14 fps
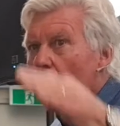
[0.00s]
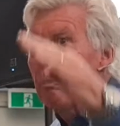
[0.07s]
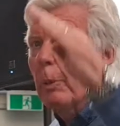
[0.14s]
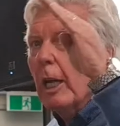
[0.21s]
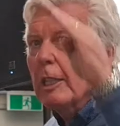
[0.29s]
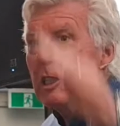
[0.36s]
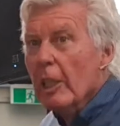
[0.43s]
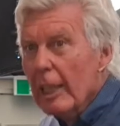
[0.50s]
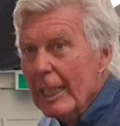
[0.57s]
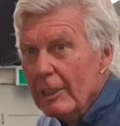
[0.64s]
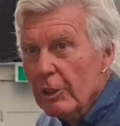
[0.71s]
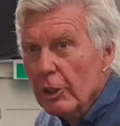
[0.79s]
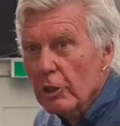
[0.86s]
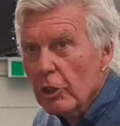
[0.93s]
The blood
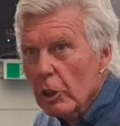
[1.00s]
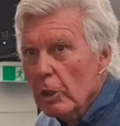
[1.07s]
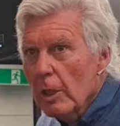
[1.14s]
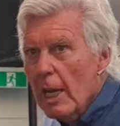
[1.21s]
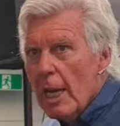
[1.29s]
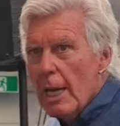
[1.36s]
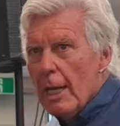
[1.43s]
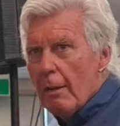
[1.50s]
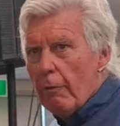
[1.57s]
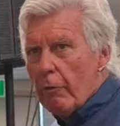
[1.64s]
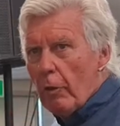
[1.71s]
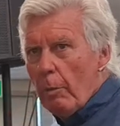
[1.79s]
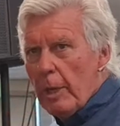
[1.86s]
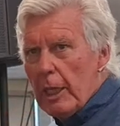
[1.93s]
cleanses you.
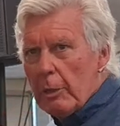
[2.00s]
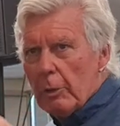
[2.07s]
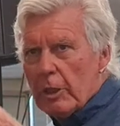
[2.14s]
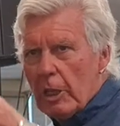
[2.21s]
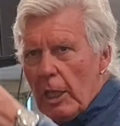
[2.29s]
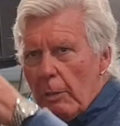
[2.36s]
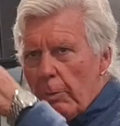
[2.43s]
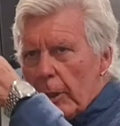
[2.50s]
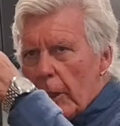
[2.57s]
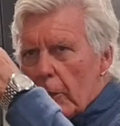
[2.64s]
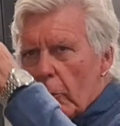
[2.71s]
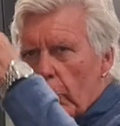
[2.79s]
From iniquity, but the